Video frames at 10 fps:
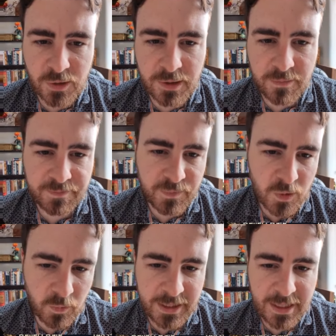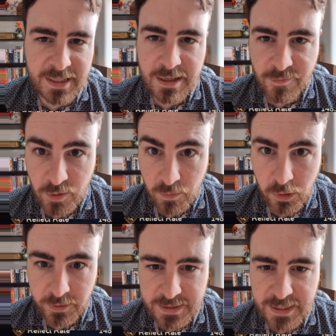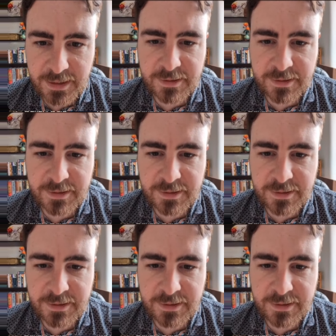that we get even more attack.